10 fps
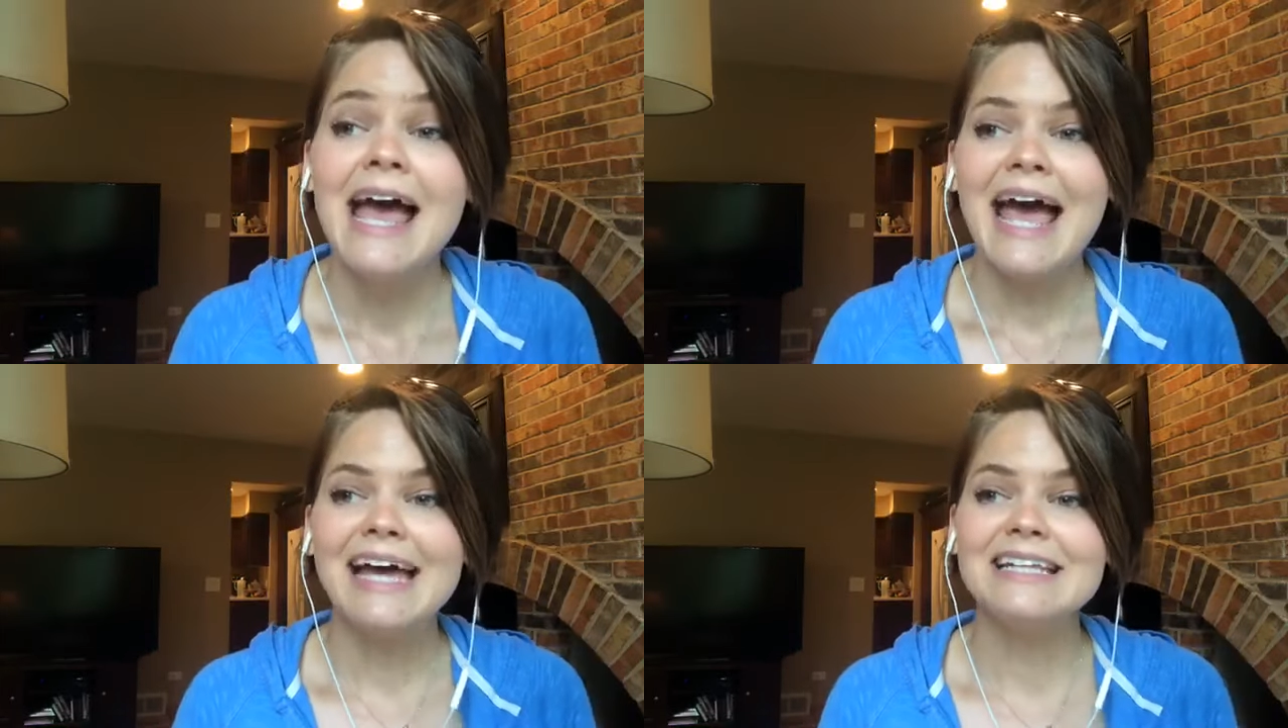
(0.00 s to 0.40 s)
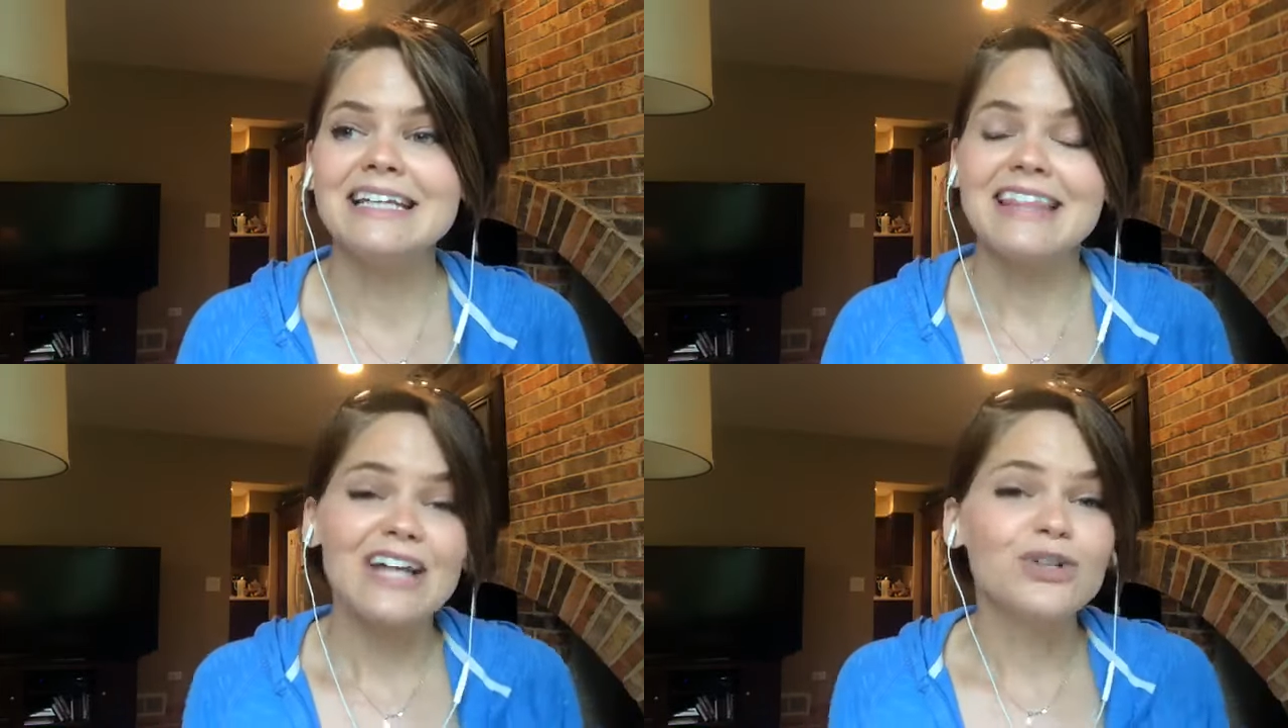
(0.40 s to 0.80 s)
And
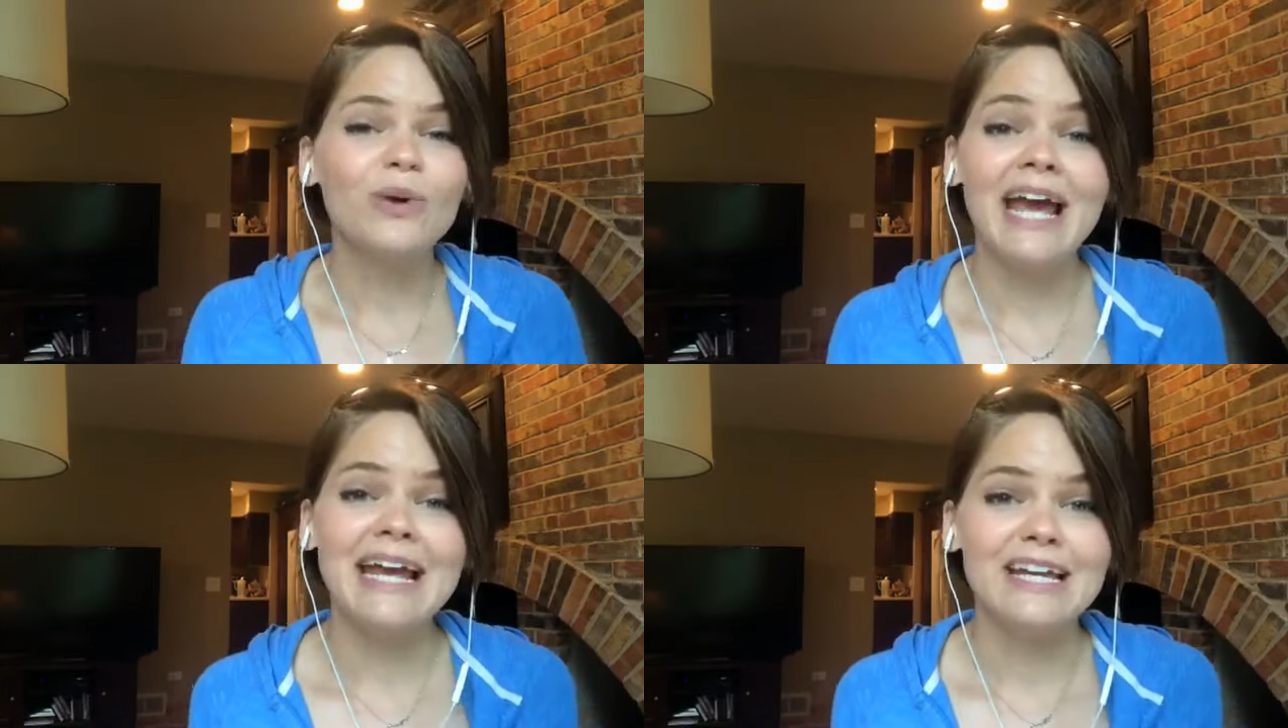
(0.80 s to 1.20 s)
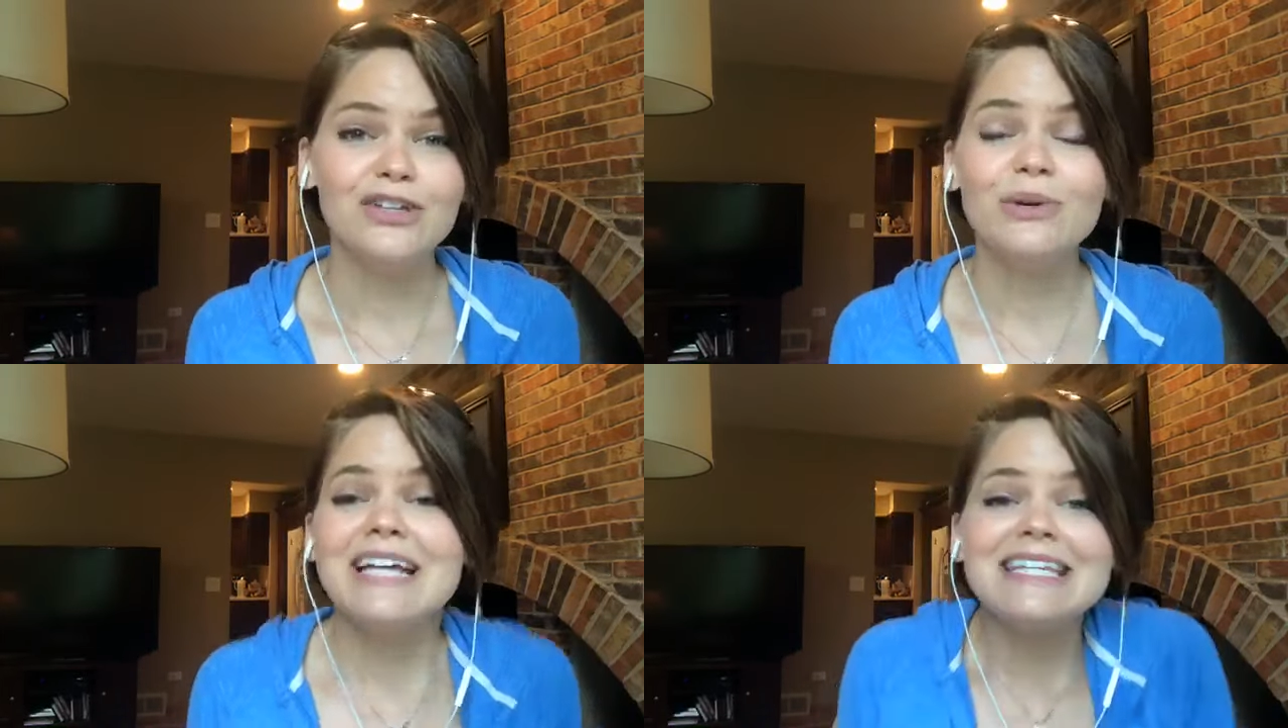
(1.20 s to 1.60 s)
that's okay.
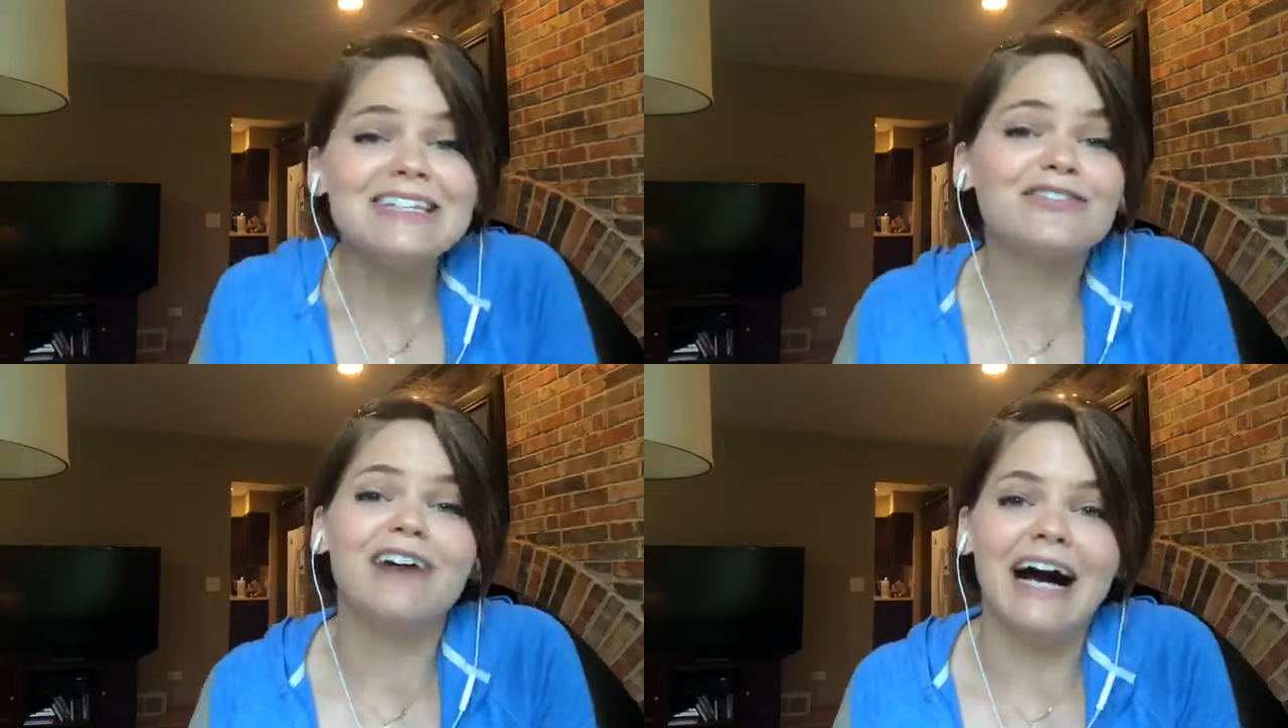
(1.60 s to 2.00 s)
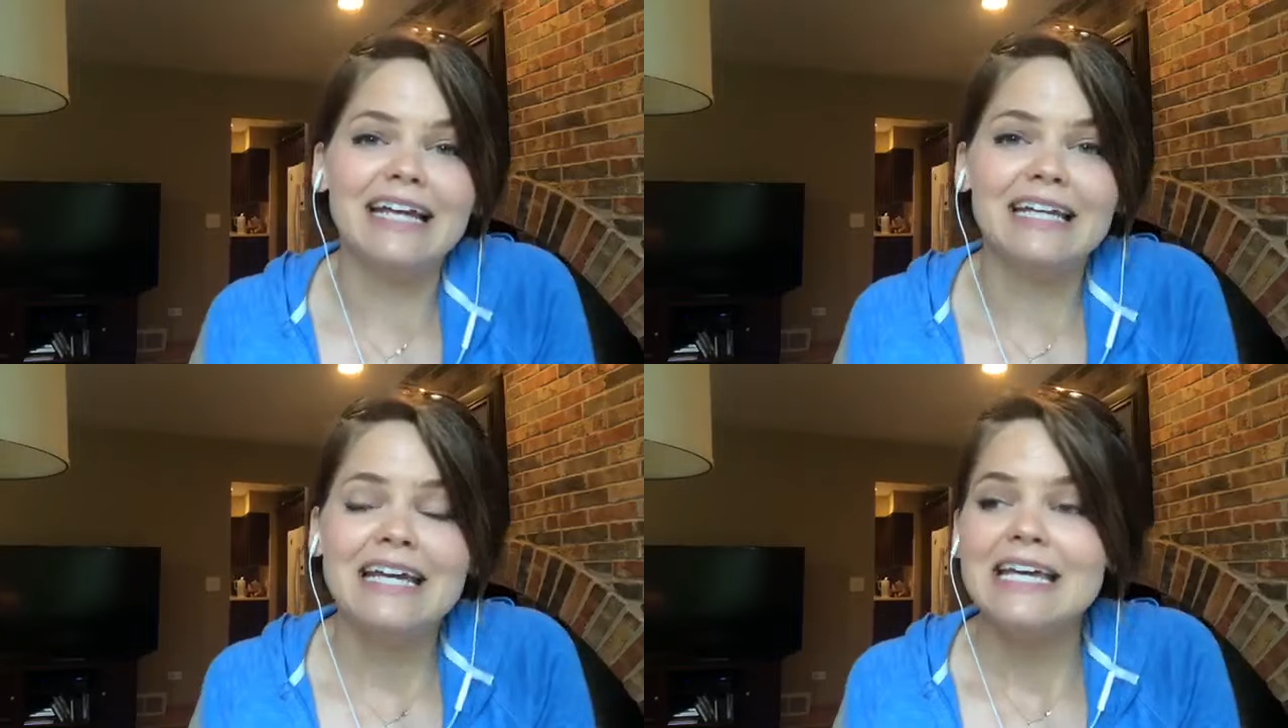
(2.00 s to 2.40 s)
You guys, he's
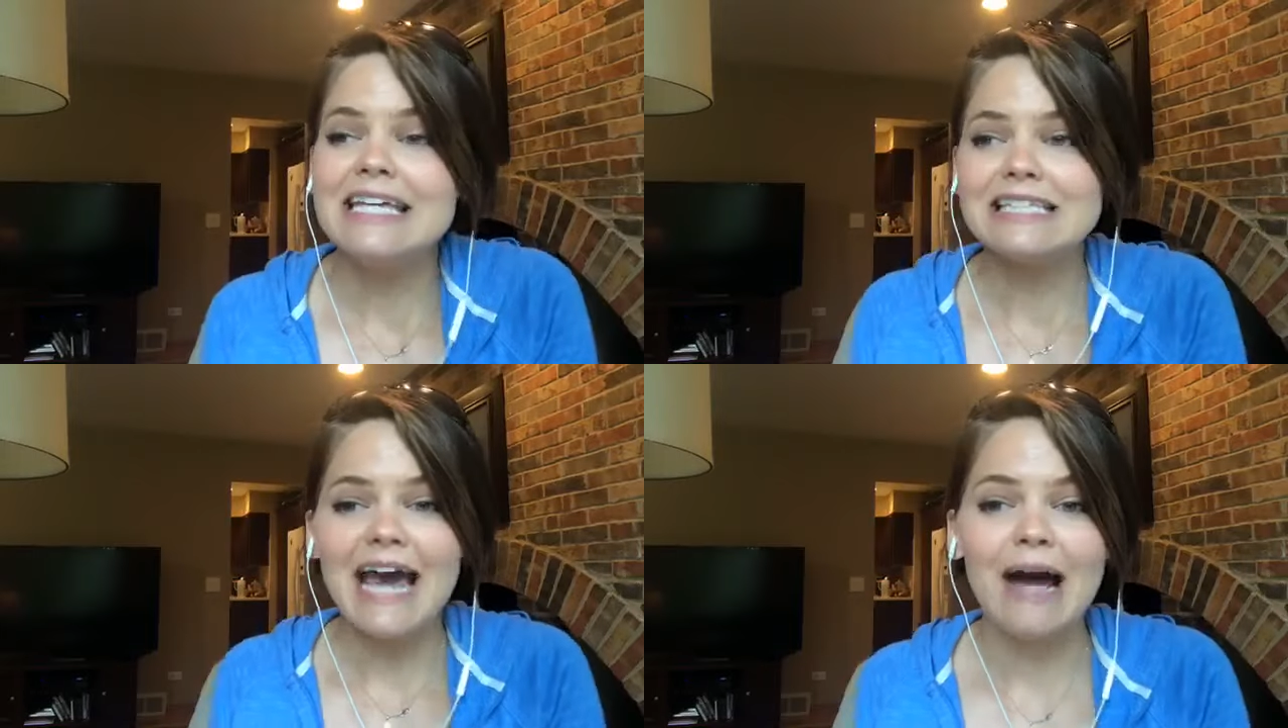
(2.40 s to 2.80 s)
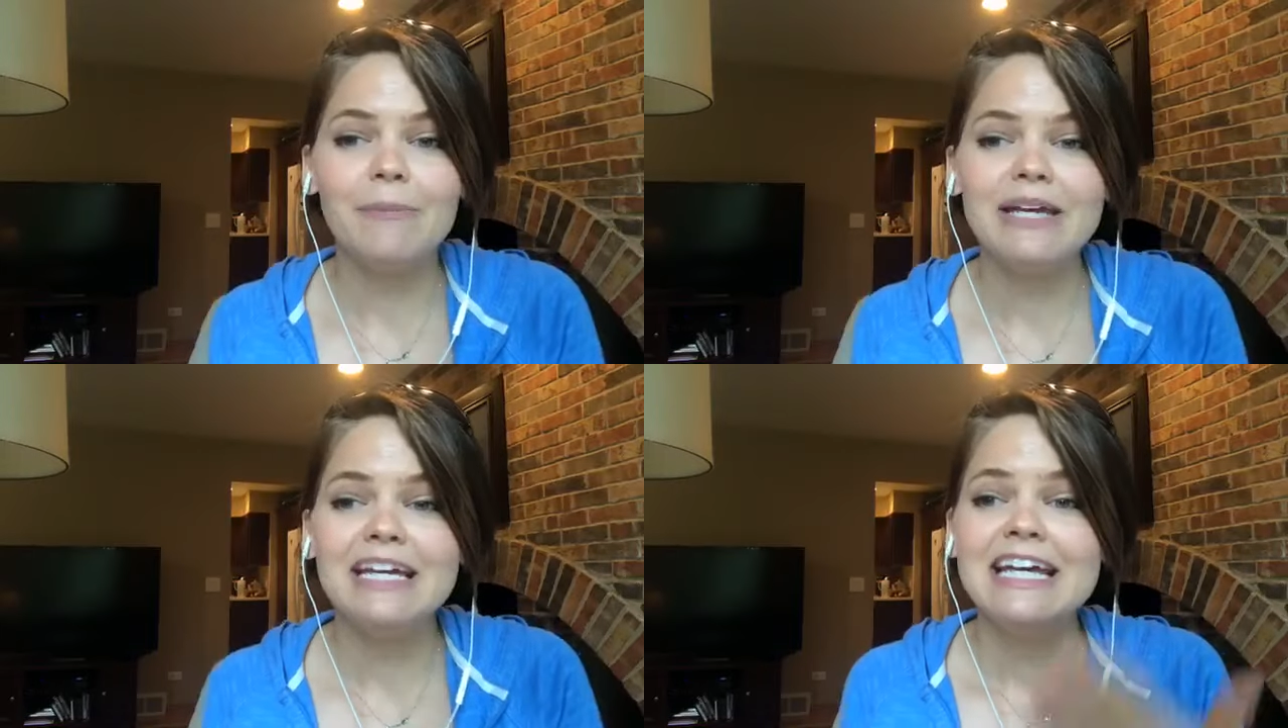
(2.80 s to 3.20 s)
fine. He's
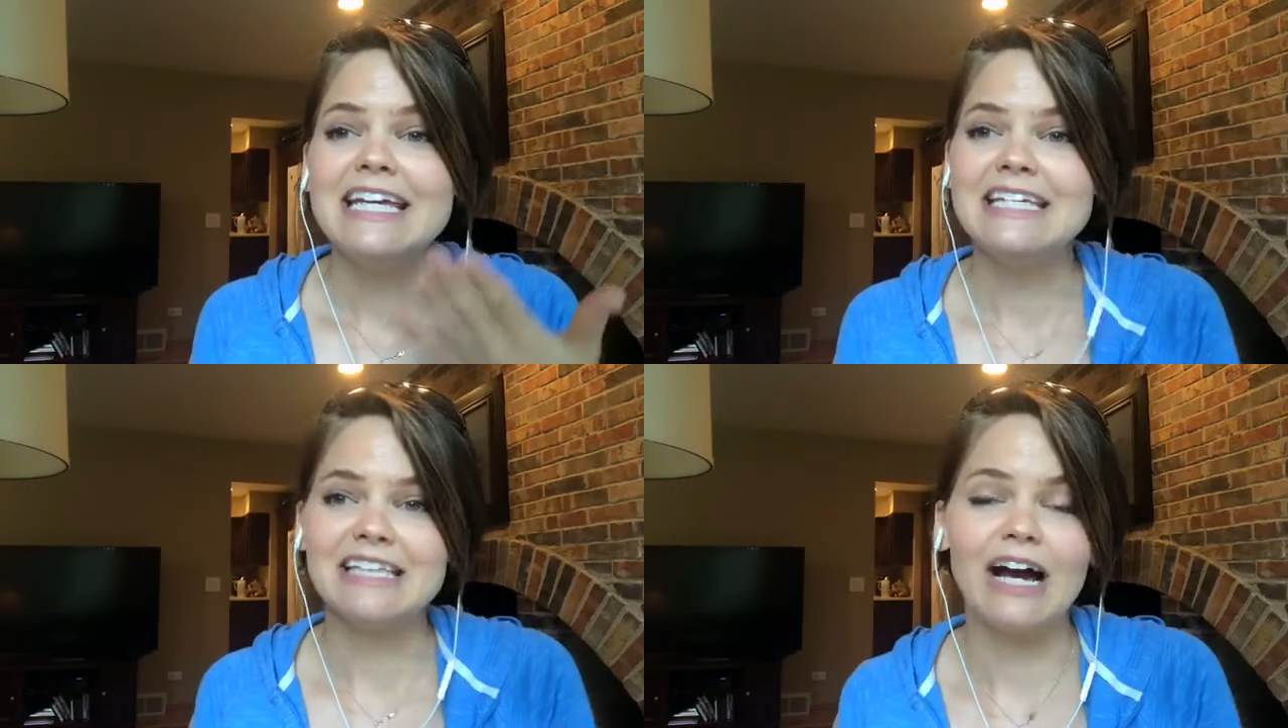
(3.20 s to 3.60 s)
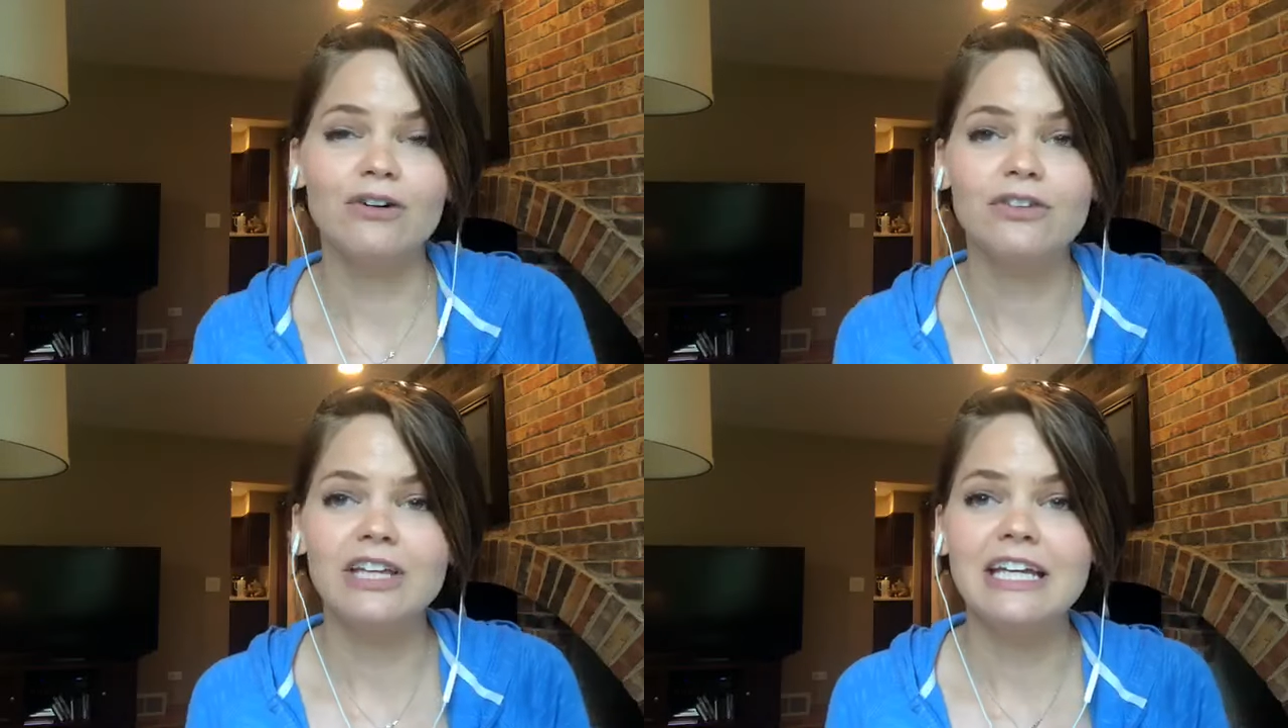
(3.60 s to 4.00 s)
happy. He's
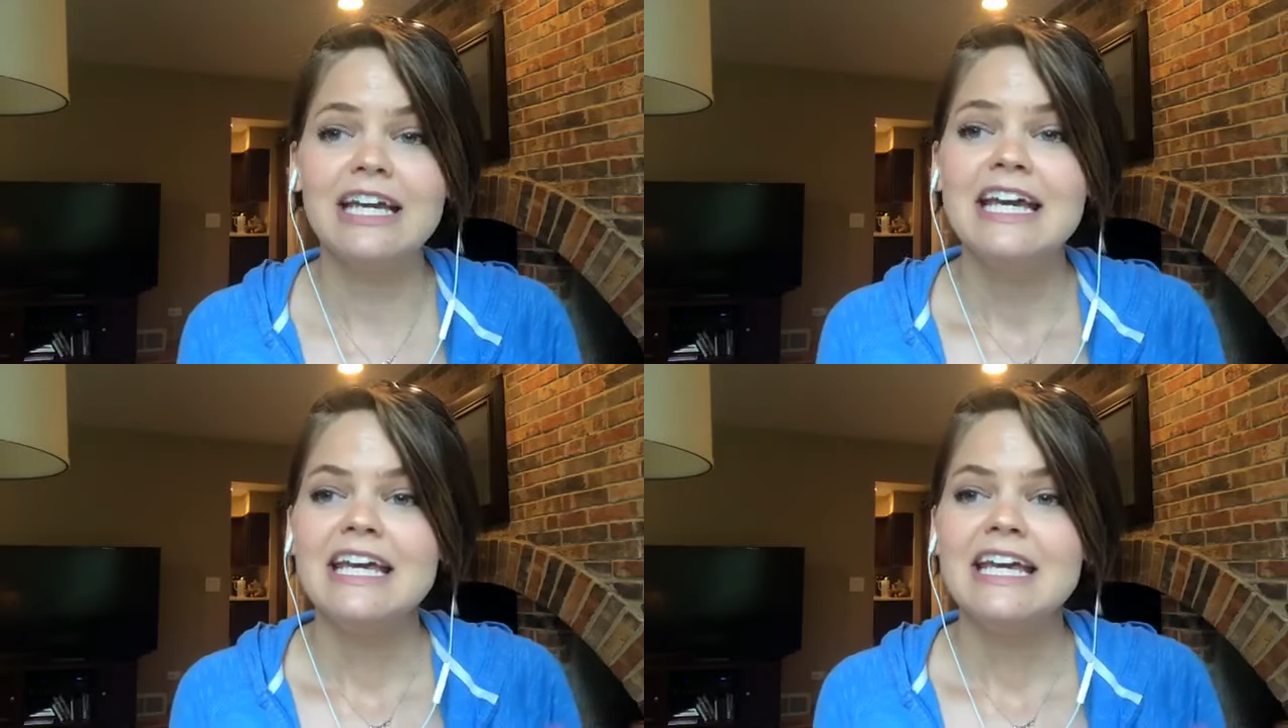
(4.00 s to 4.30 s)
healthy.